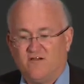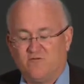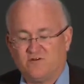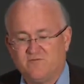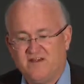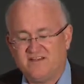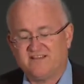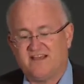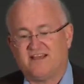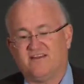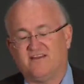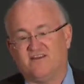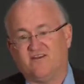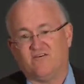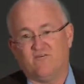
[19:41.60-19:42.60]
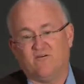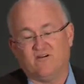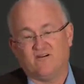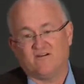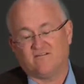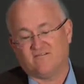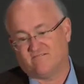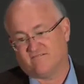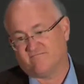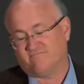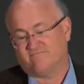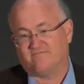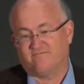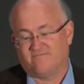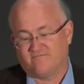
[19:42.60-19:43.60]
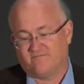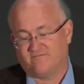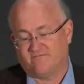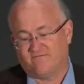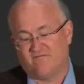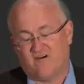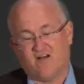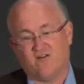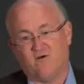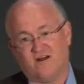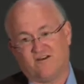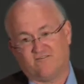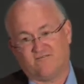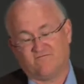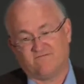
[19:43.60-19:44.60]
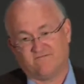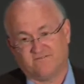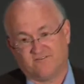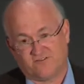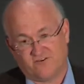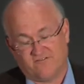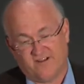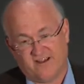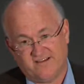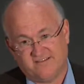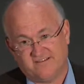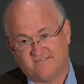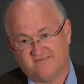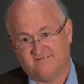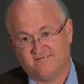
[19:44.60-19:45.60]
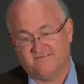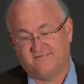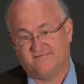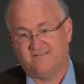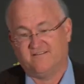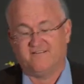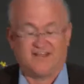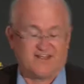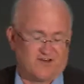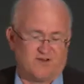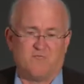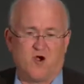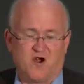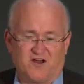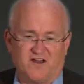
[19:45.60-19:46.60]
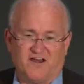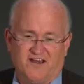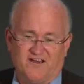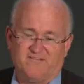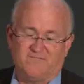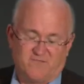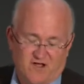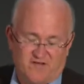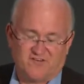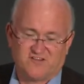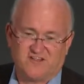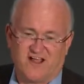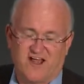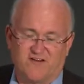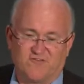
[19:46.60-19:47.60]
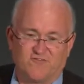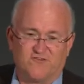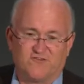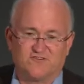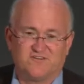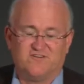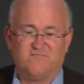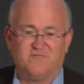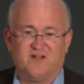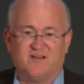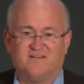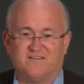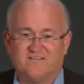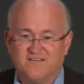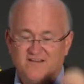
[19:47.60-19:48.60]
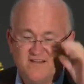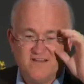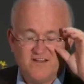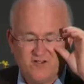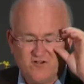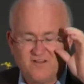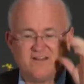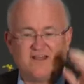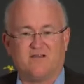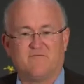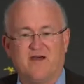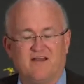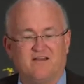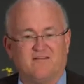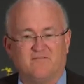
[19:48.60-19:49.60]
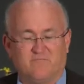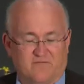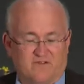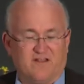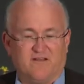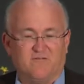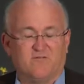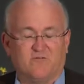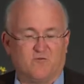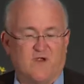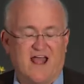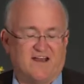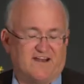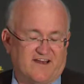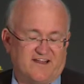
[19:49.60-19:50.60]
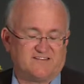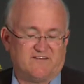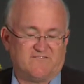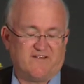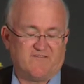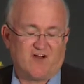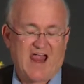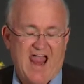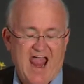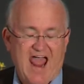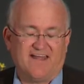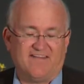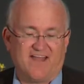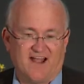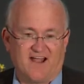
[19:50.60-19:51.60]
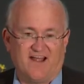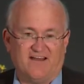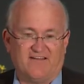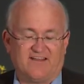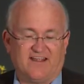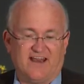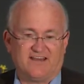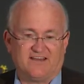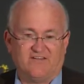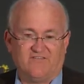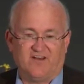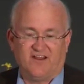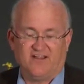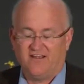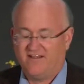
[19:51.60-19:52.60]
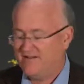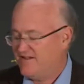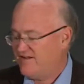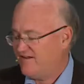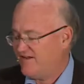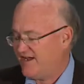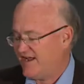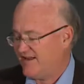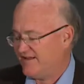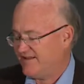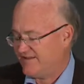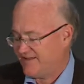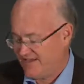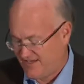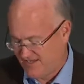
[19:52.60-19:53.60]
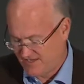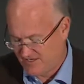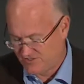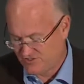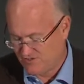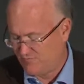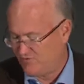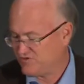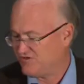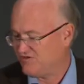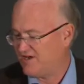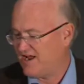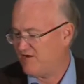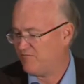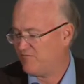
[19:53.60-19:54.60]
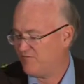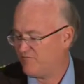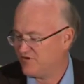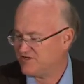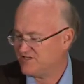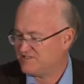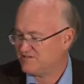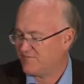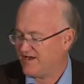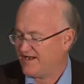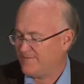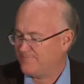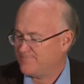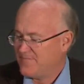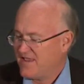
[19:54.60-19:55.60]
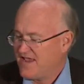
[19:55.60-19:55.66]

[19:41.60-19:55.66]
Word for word: Which means they can do follow on surveys, they can do marketing, obviously controversial, but you can think about the reality is they've never had that kind of connectivity, and the uh, consumers are now participating.